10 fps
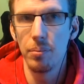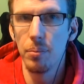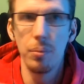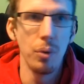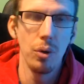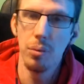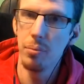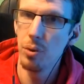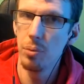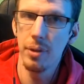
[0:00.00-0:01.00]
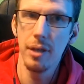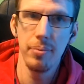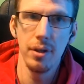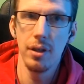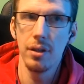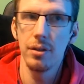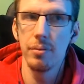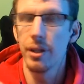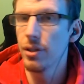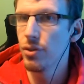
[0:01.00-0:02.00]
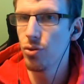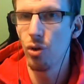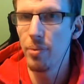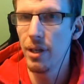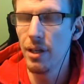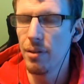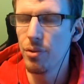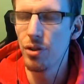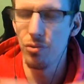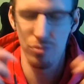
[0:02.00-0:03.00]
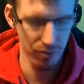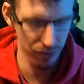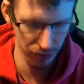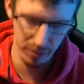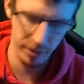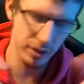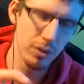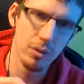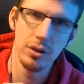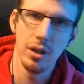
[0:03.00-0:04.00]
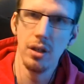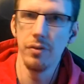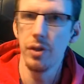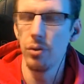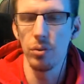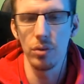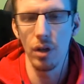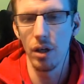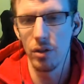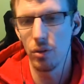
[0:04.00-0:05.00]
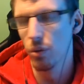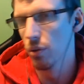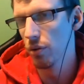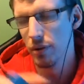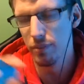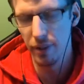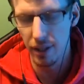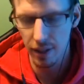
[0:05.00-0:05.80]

more and more people are beginning to drop in, which is flipping cool because I love you guys all. But